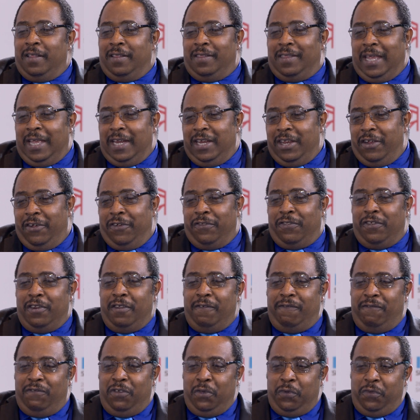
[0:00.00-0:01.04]
10 years in the
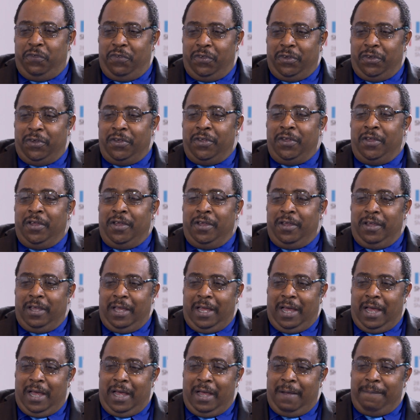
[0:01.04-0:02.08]
future
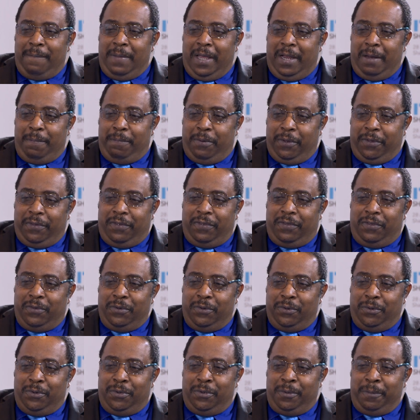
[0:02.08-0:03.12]
um, help us
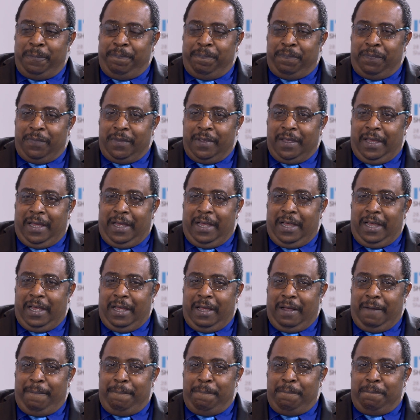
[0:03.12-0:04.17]
to
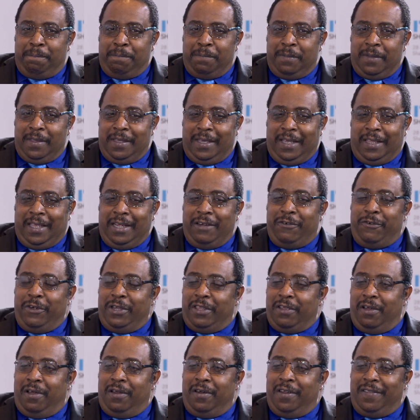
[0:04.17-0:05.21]
um, get a
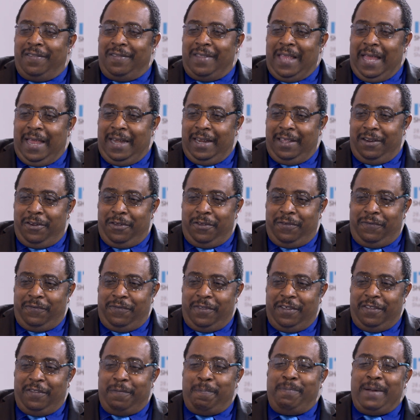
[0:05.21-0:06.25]
greater understanding of
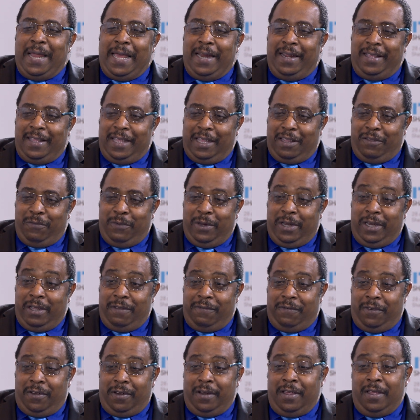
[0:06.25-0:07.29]
this planet that we
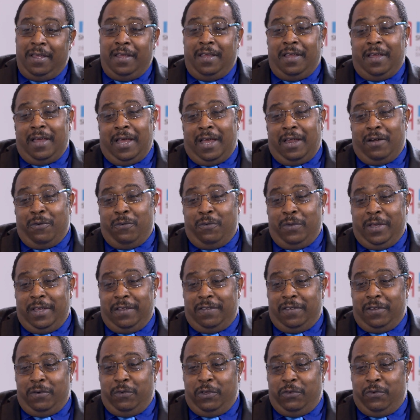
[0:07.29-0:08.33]
live on and
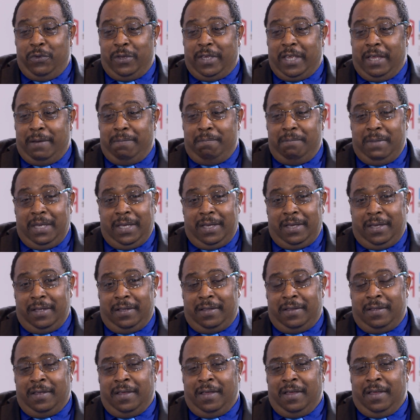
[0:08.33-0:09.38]
ways in which we can make
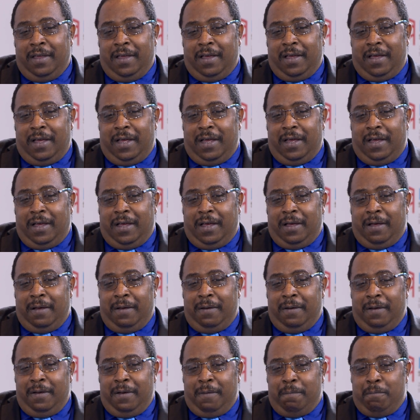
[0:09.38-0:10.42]
it uh,
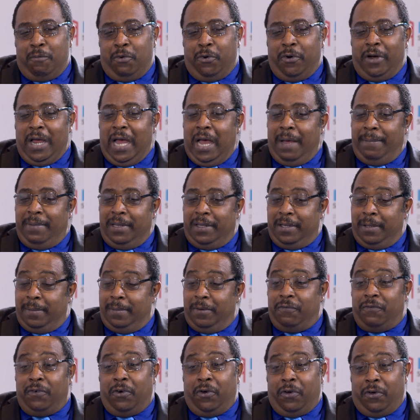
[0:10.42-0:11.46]
more habitable
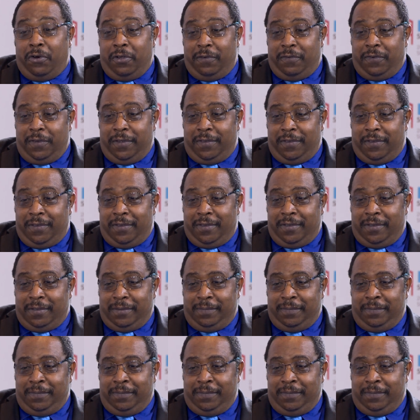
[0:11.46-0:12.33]
for all of us.